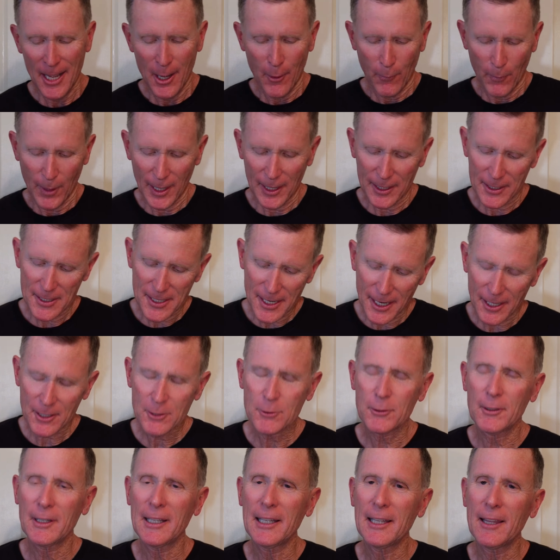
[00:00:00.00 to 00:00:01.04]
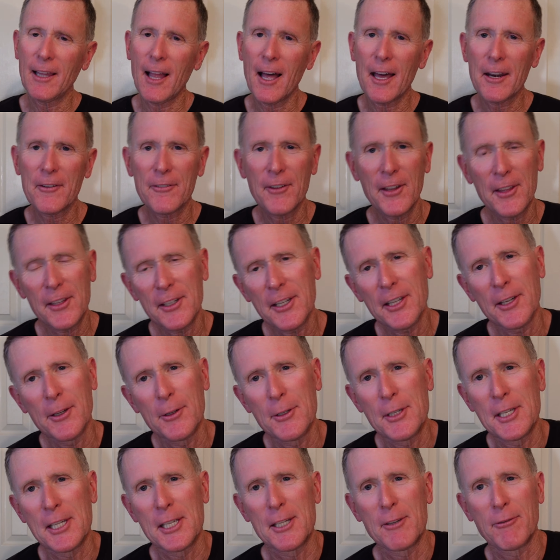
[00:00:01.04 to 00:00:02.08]
Well, there's actually a lot of other
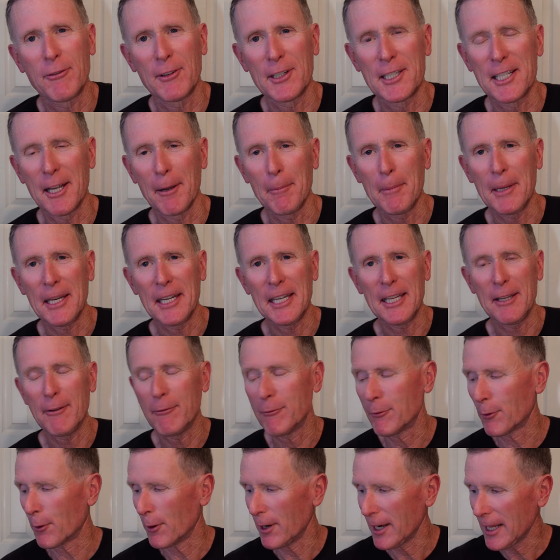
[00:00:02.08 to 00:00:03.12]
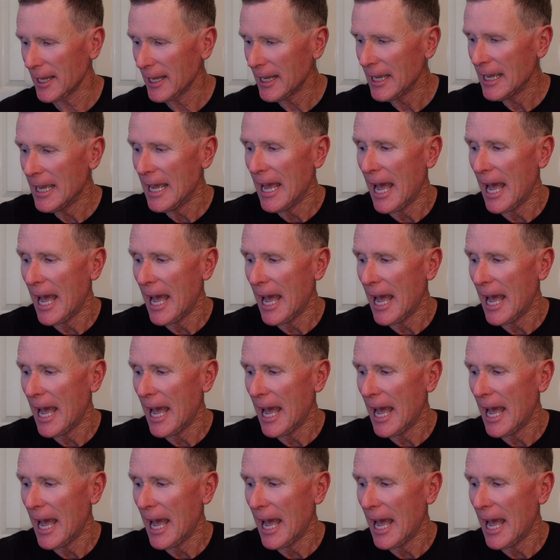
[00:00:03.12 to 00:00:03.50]
uses for WD-40,